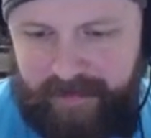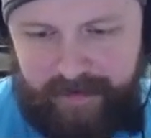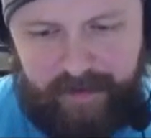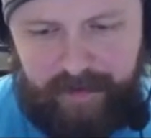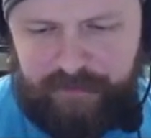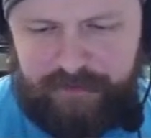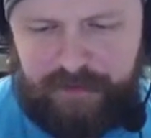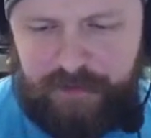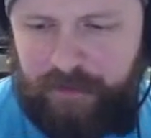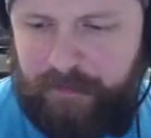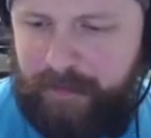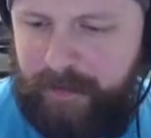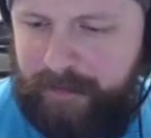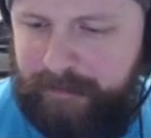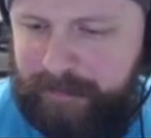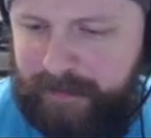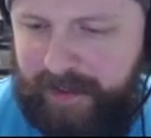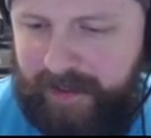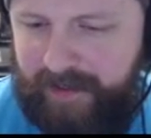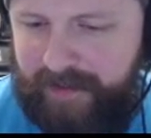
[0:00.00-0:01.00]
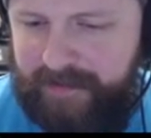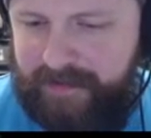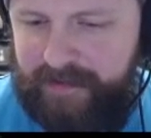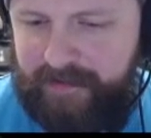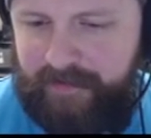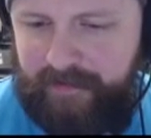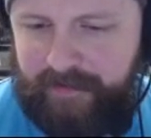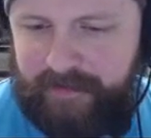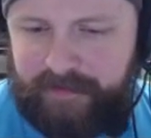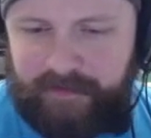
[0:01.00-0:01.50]
Thanks for showing up, guys.
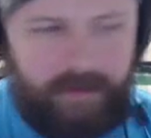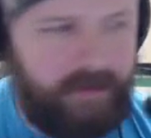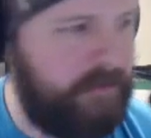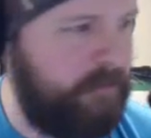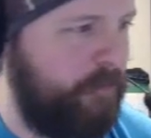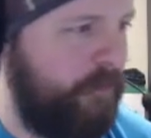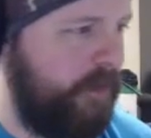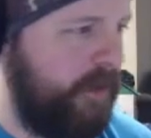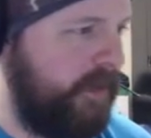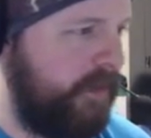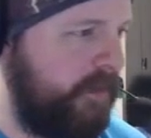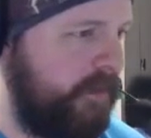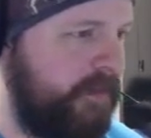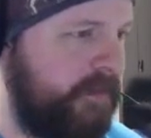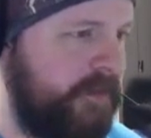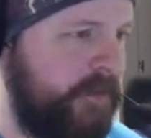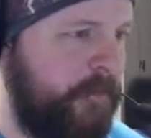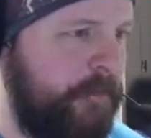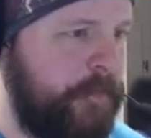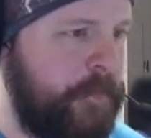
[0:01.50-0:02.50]
All these awesome regulars.